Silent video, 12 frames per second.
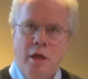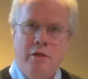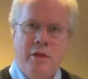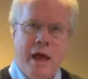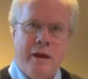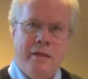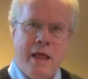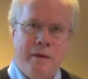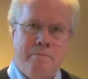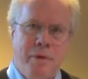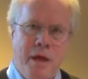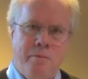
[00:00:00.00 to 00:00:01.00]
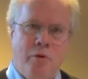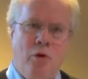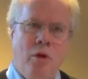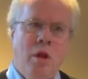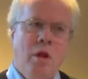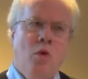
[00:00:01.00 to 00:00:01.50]
That
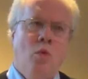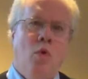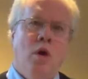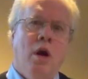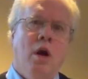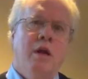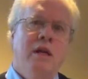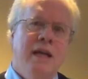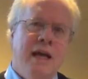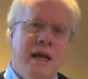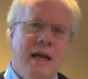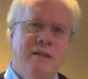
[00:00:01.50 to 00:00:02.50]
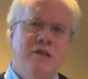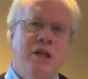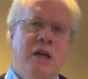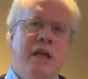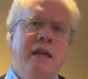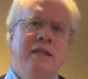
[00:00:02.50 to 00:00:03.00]
people were
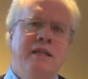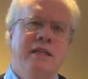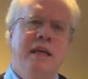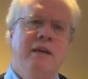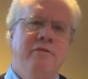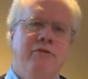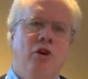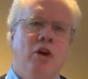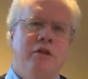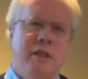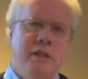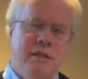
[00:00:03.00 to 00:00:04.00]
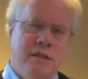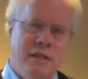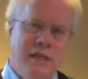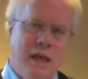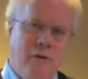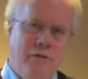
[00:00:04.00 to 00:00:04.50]
constantly defaulting to
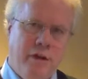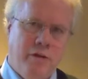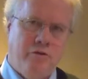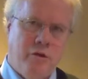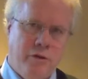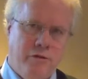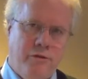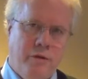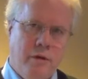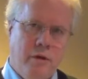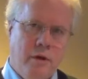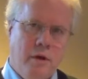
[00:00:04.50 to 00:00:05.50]
self-interest